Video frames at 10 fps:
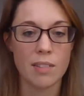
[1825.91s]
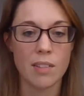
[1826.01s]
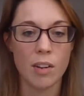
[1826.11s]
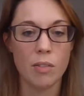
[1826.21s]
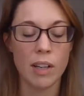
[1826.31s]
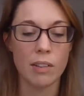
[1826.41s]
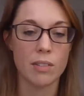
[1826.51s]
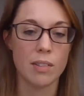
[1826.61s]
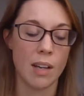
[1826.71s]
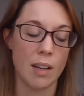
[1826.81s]

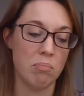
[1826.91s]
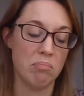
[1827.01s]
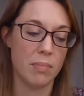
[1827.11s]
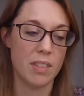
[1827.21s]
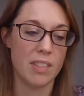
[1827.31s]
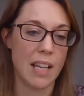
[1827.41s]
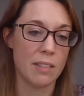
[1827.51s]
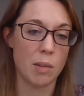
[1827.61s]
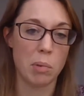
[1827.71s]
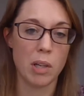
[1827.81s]
There's no real
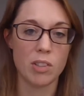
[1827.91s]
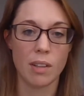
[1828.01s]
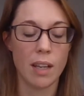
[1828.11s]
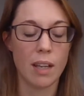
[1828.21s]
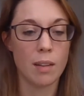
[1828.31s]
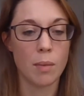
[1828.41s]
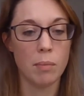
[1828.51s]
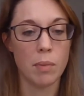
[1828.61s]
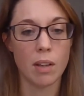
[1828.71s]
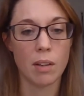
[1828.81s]

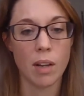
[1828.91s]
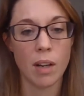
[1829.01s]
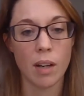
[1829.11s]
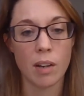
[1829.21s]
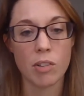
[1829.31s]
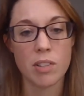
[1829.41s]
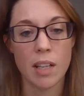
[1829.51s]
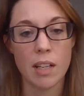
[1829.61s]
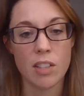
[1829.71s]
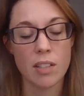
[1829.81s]
standard approach, I think, at the
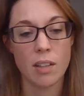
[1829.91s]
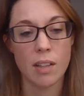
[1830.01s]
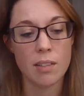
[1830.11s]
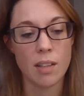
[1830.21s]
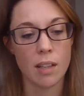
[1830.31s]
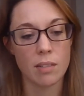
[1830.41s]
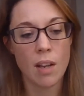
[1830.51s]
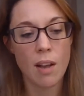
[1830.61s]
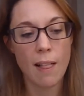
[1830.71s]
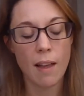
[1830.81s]
moment across the
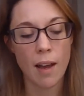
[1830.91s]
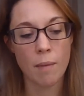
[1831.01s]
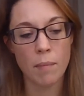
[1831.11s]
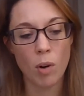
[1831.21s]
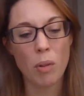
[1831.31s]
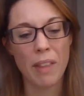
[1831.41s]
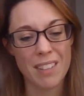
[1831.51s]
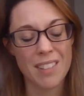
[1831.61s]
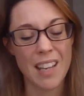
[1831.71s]
NHS to these things.